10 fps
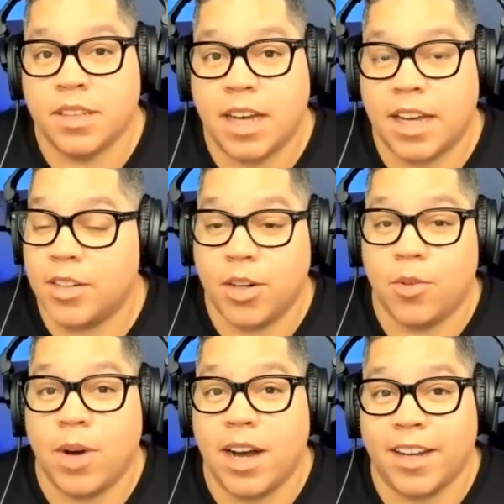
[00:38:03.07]
I don't know
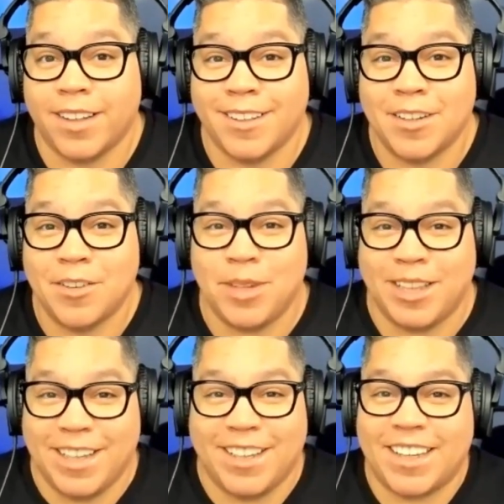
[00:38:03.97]
why, but
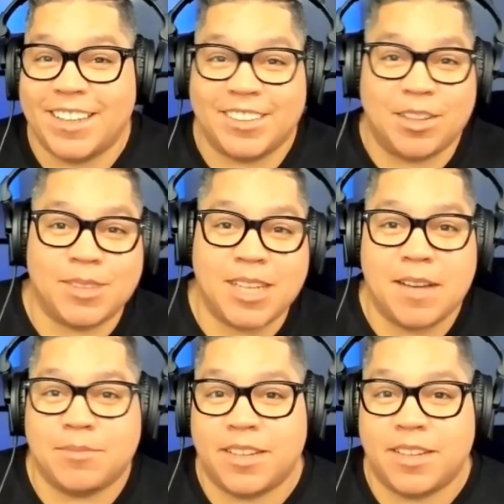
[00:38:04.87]
sometimes